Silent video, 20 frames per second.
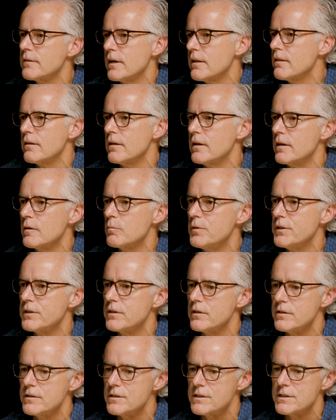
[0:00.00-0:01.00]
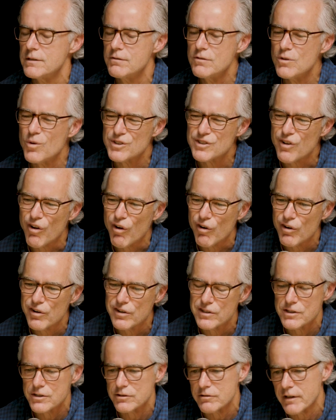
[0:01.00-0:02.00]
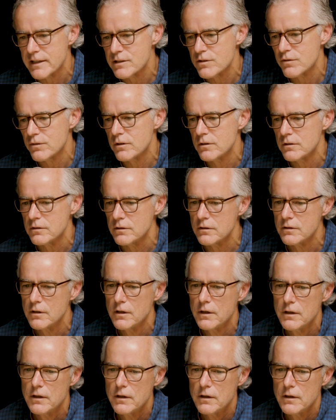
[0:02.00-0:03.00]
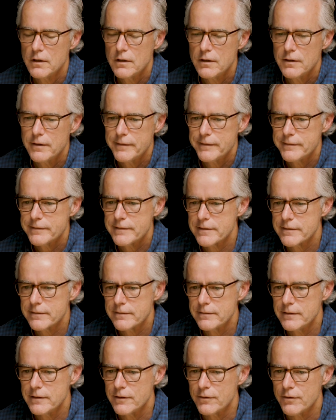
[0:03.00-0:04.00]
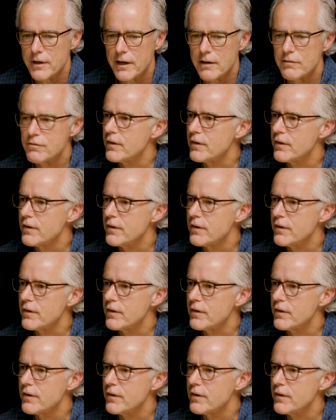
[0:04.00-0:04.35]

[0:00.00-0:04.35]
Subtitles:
I think, because even though it's hard and stressful and it's, you know, not